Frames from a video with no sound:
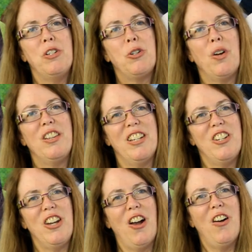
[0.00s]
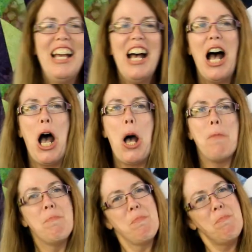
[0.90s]
you enjoyed the show.
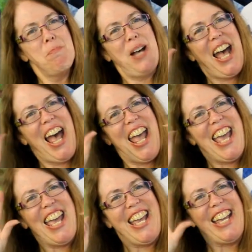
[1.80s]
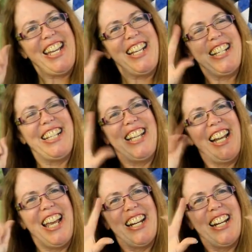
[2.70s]
Bye. See you.